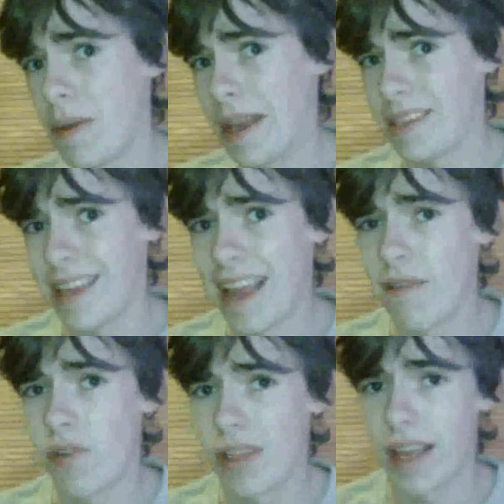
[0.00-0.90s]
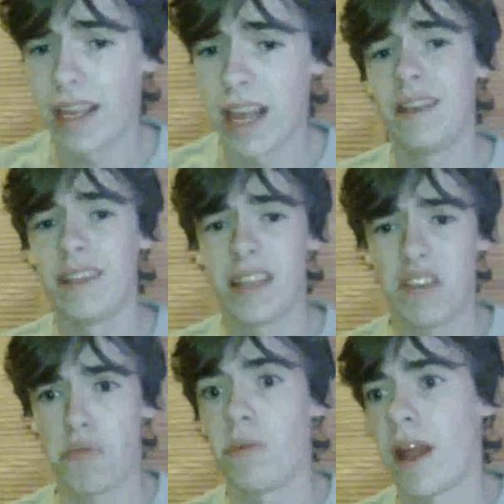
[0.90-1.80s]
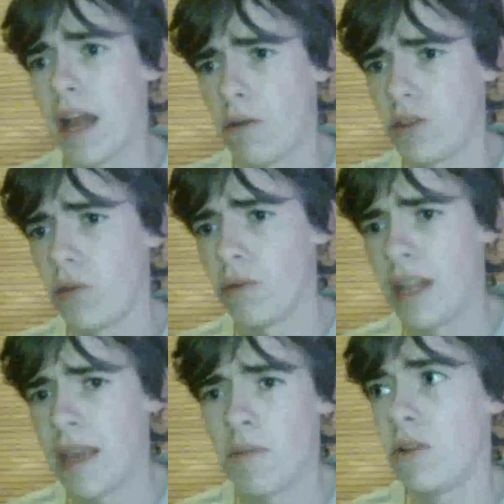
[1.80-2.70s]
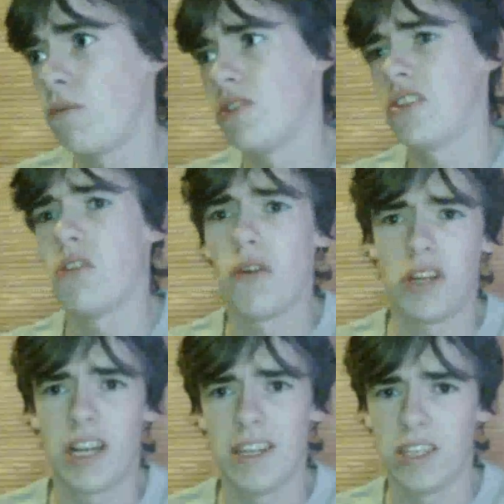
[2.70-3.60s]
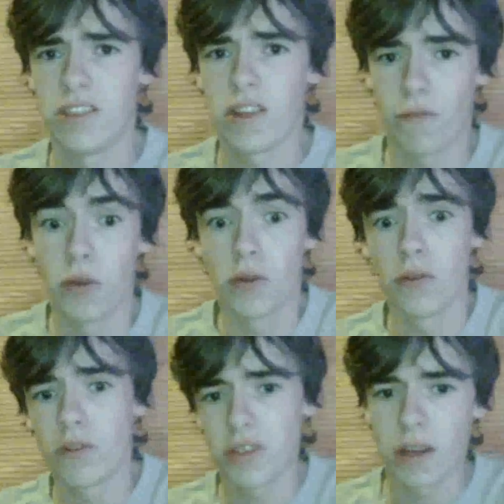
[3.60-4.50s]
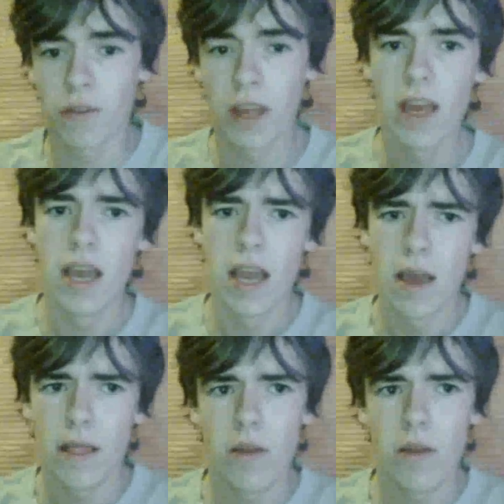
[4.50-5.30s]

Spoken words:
the best at everything, and they're a household name. You don't search engine stuff, you Google stuff.